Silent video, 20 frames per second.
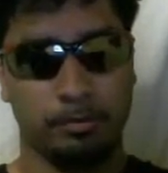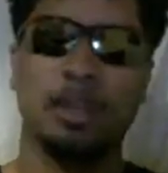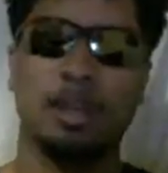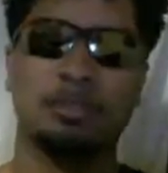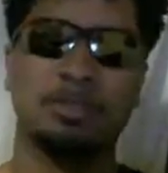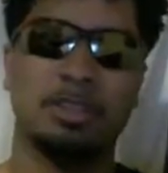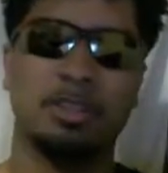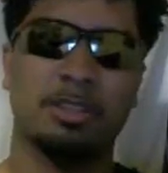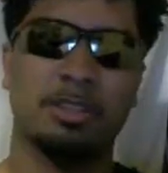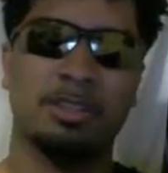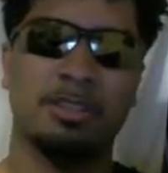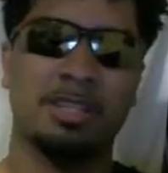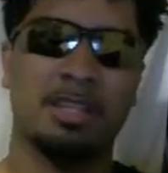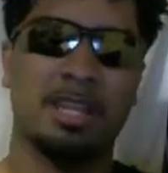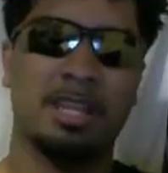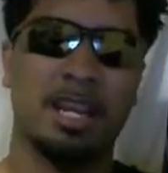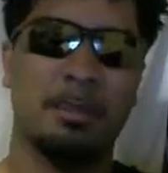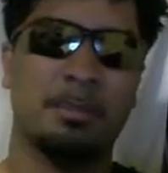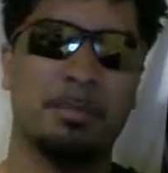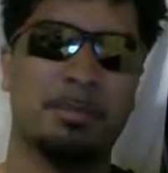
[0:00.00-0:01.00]
I'm starting to see
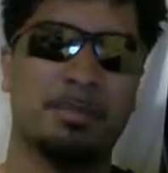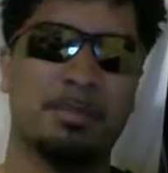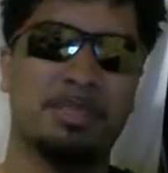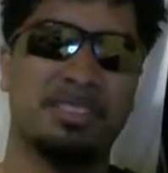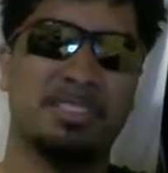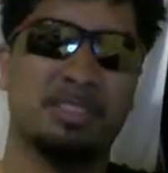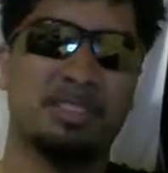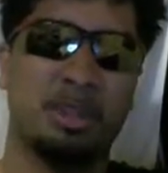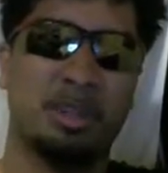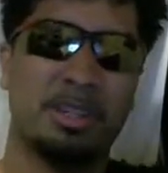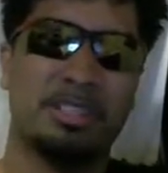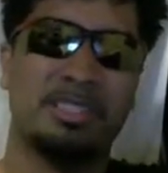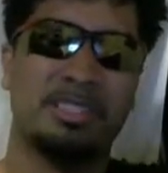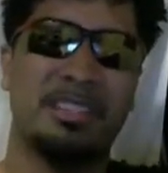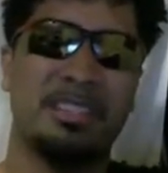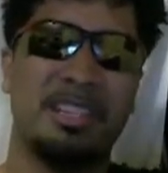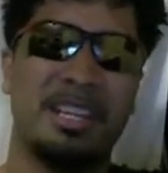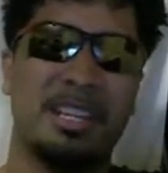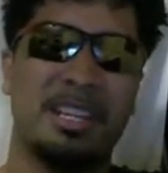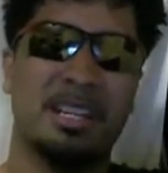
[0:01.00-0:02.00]
that I'm starting to
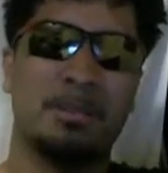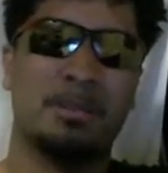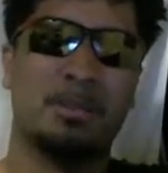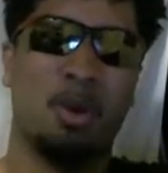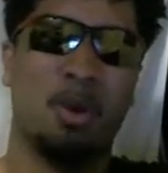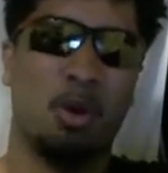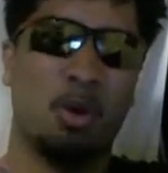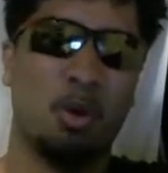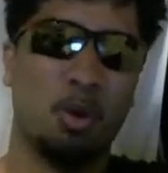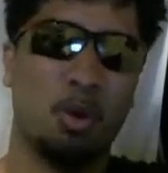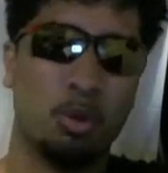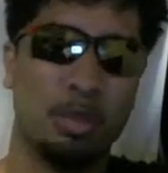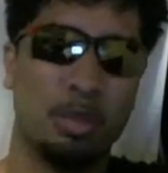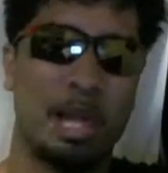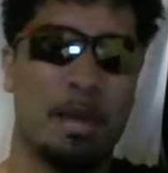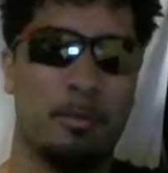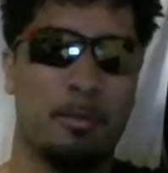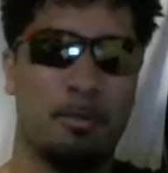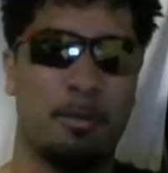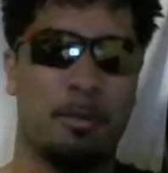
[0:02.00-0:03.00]
need him a whole
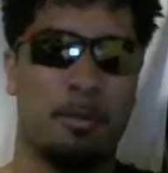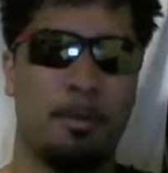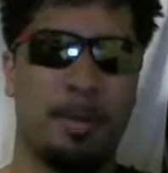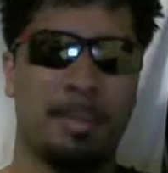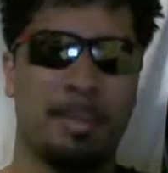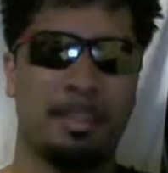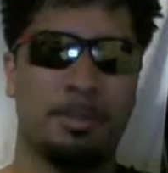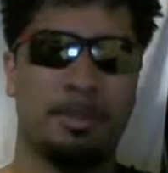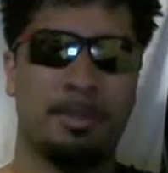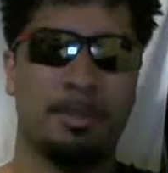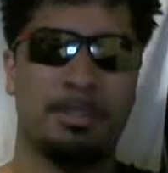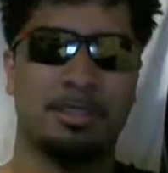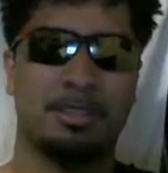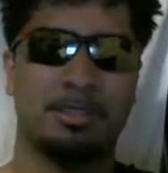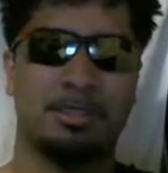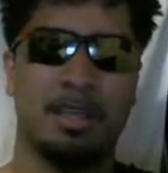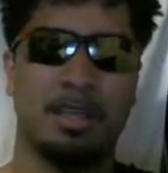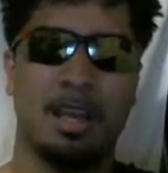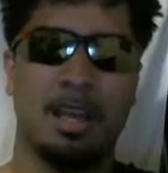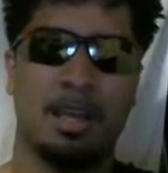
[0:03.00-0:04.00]
lot mainly
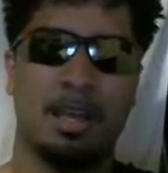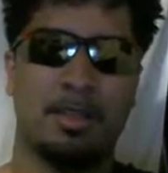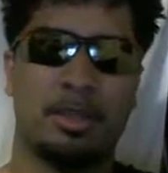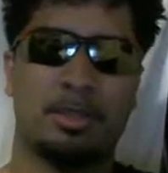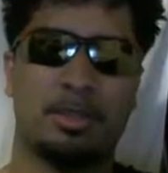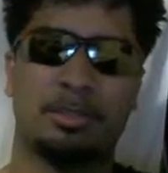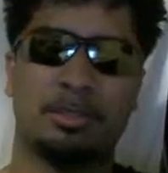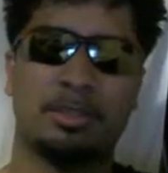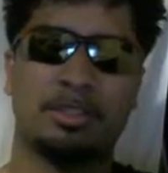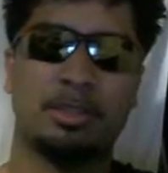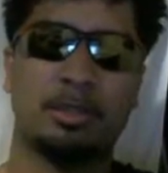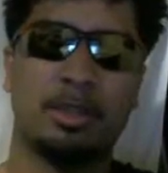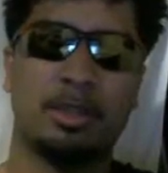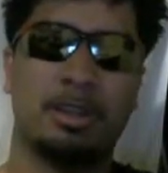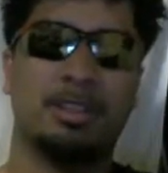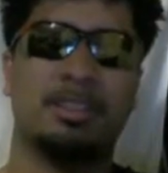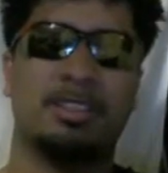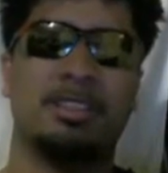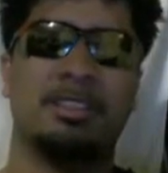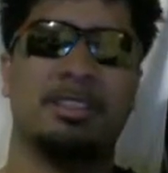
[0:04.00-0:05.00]
because there are some
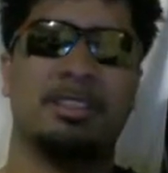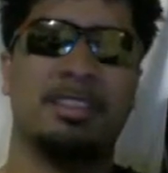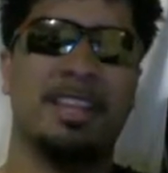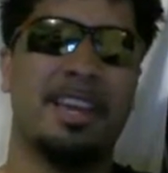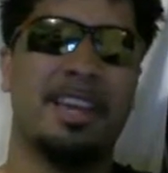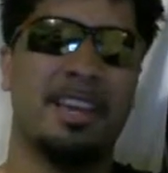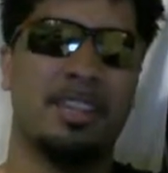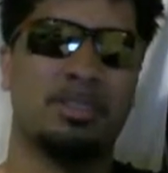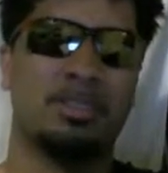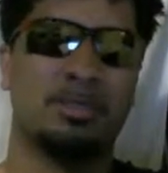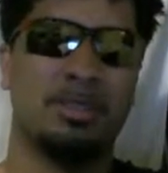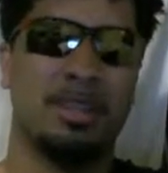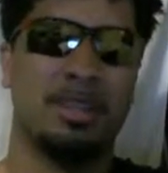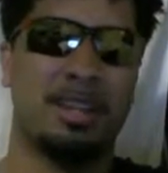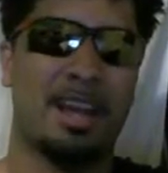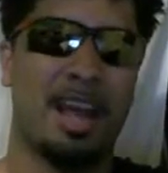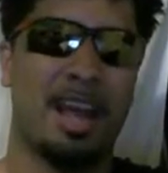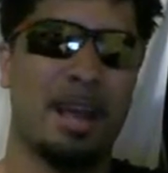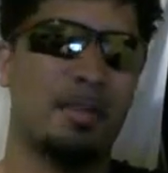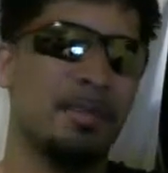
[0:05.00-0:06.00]
cards in the extra
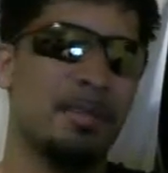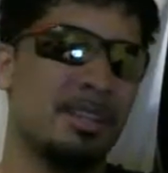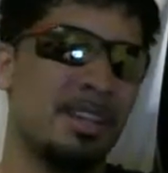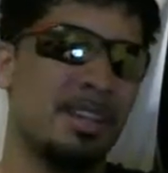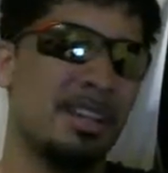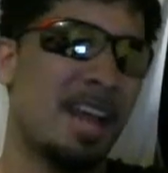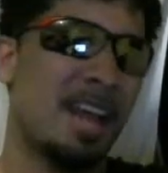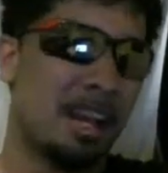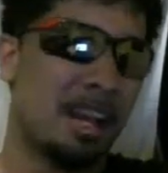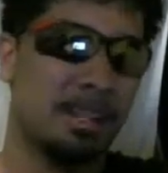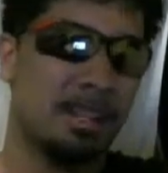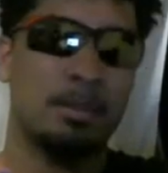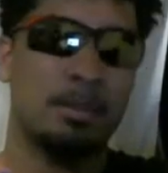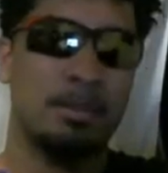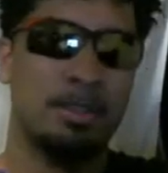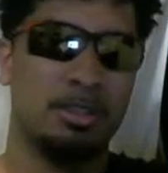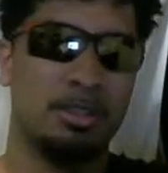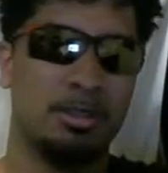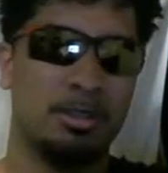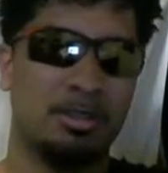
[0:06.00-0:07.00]
that I'm not going to
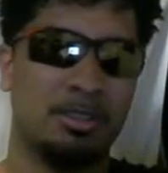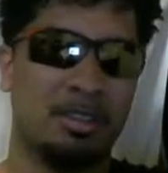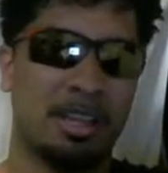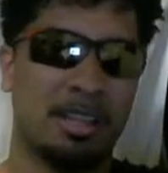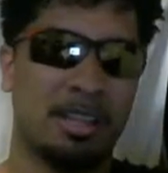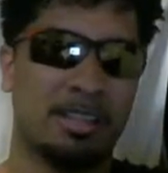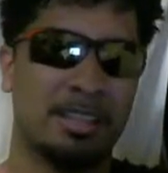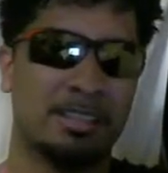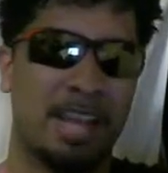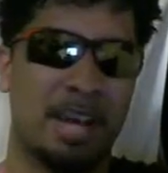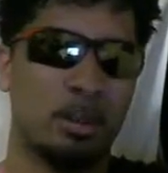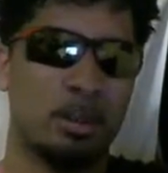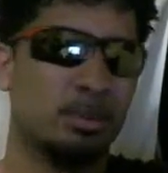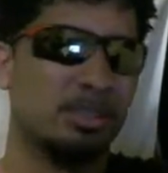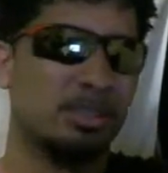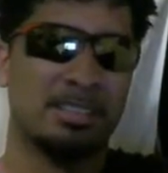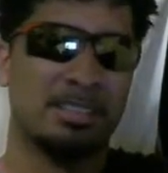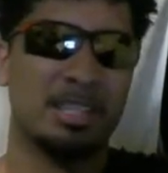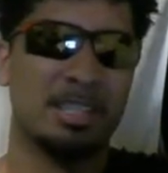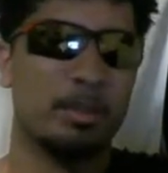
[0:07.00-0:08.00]
be using, at least I
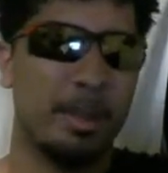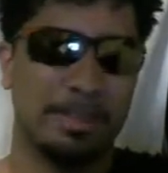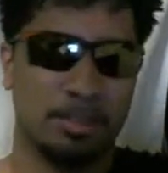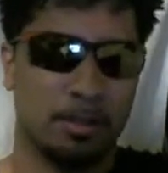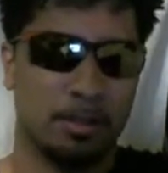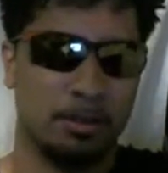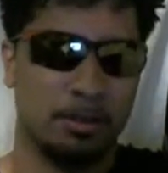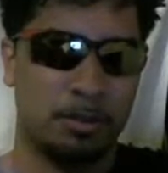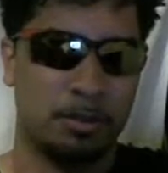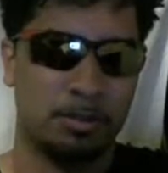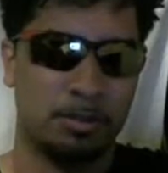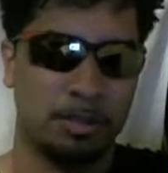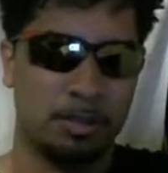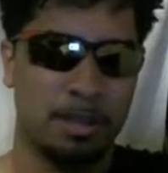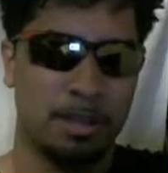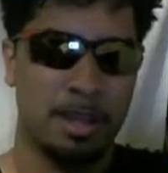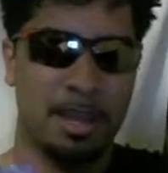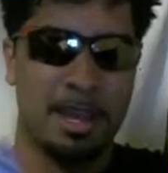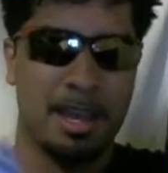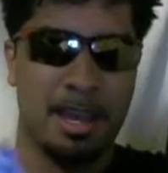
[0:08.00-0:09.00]
don't see myself using,
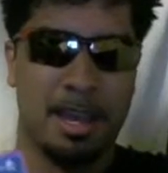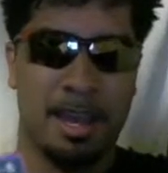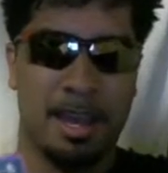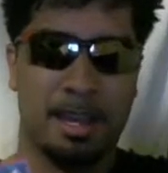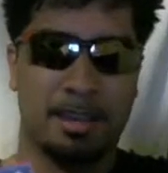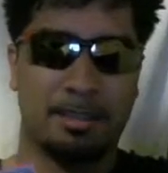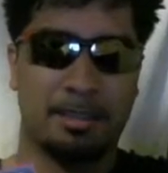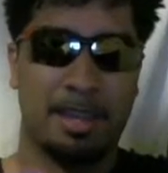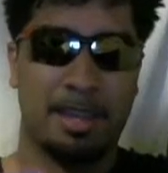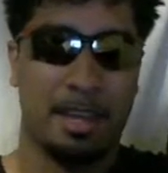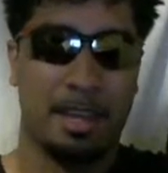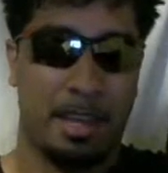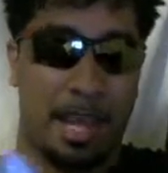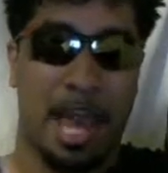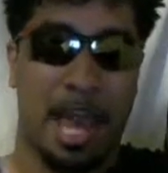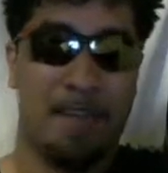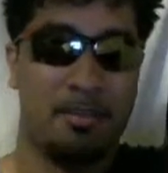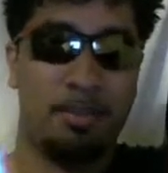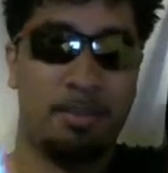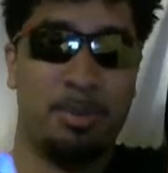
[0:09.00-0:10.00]
and that I
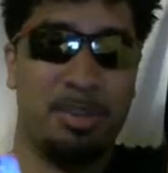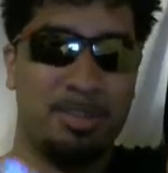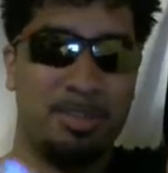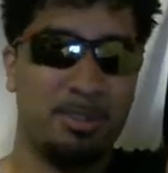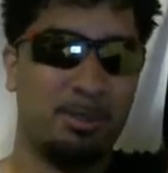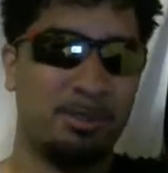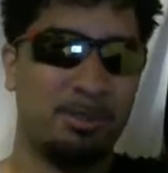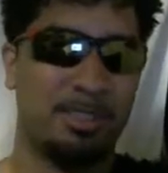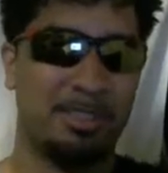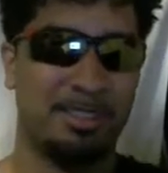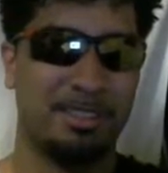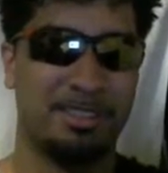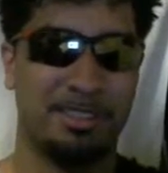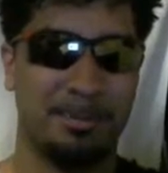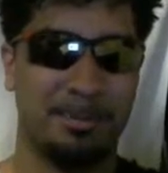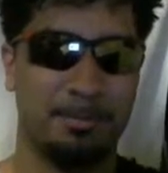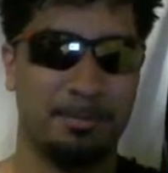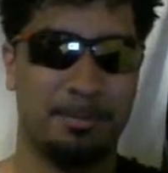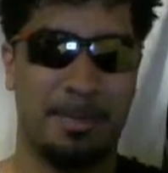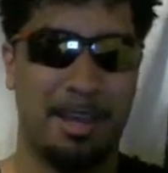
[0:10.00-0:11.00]
haven't been using
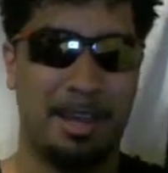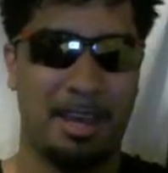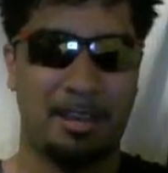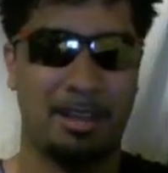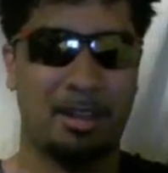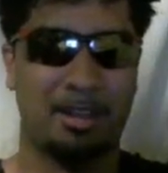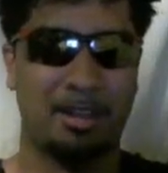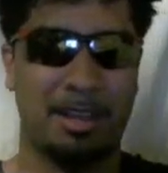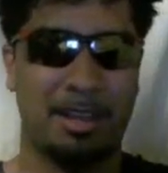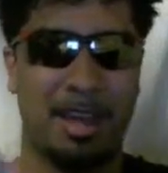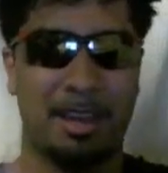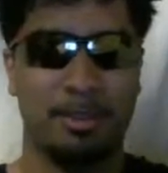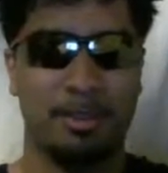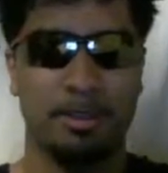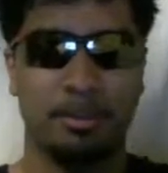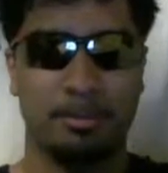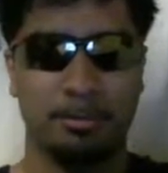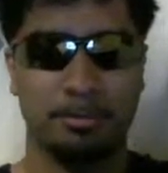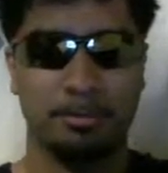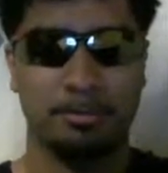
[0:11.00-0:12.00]
at all
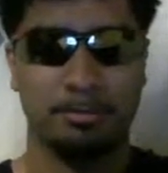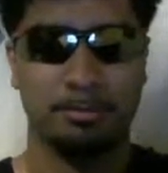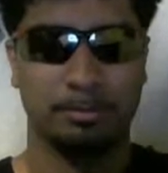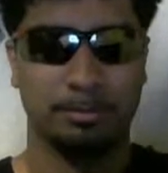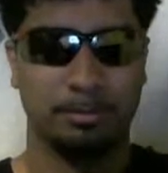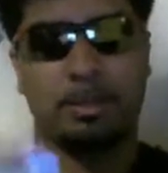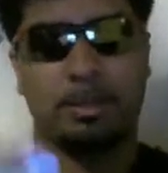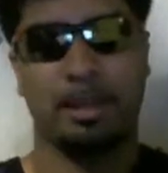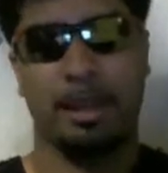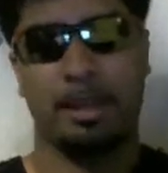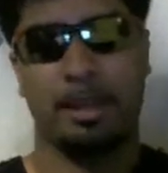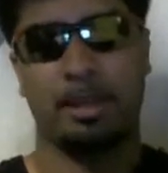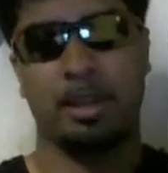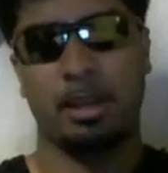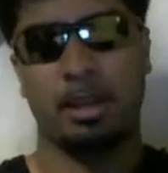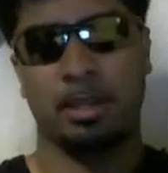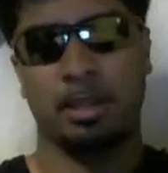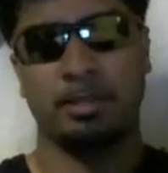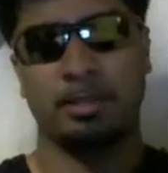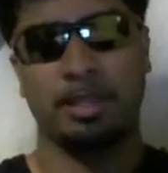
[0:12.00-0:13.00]
either. So yeah, it
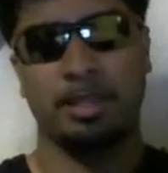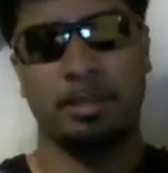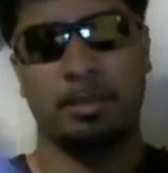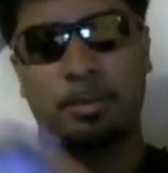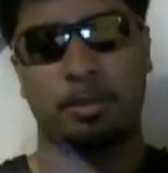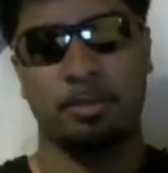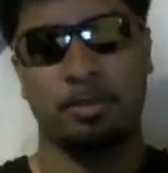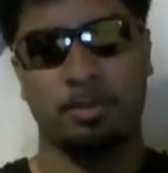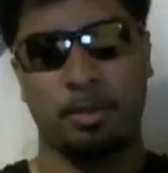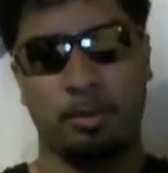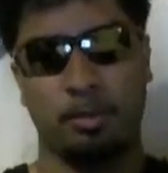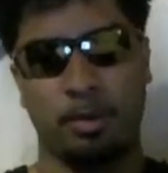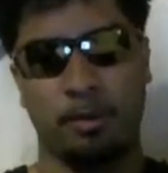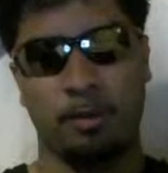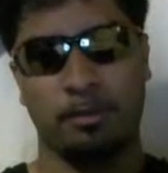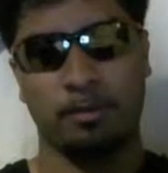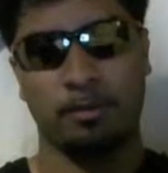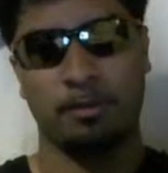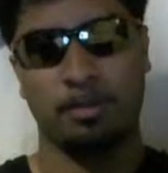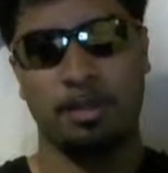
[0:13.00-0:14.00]
all comes down to personal
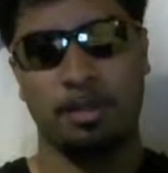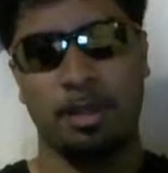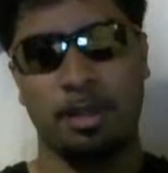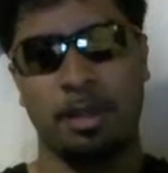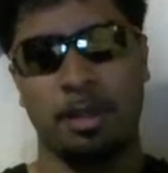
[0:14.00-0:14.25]
preference.